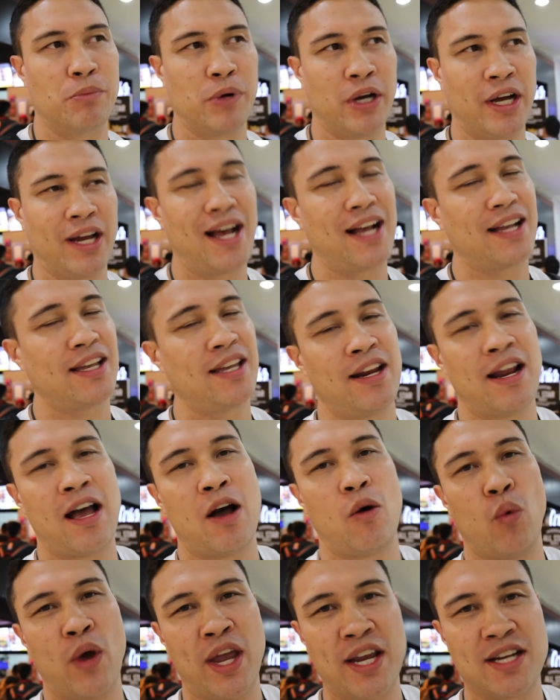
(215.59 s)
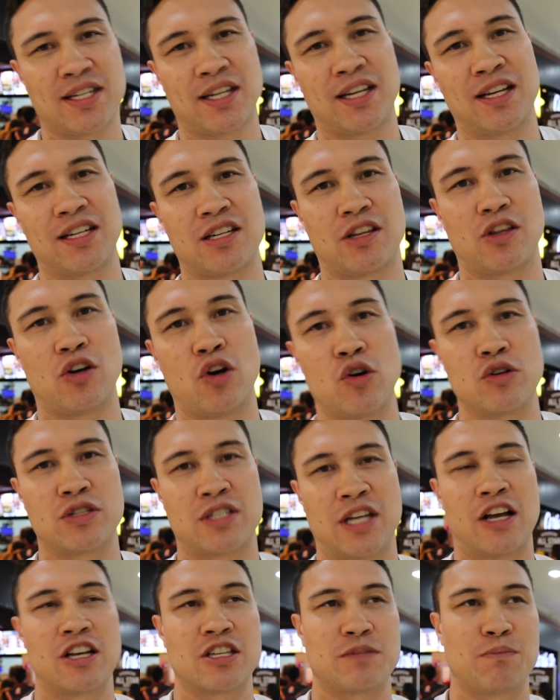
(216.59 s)
But I cannot wait to get to the
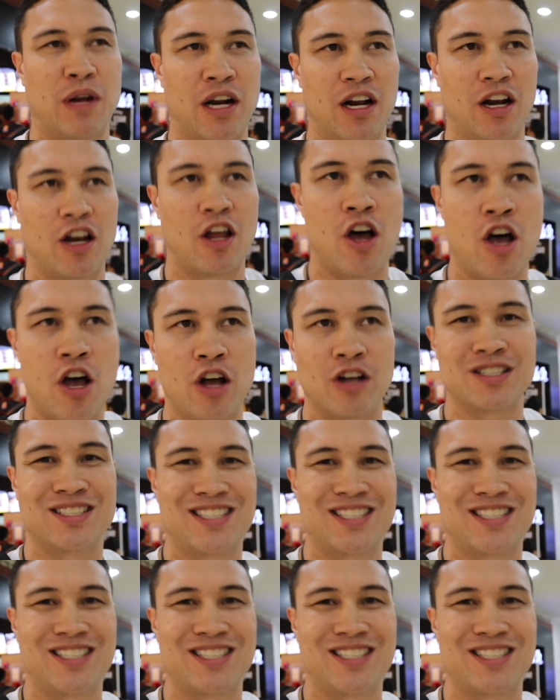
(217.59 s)
hotel. It's been a long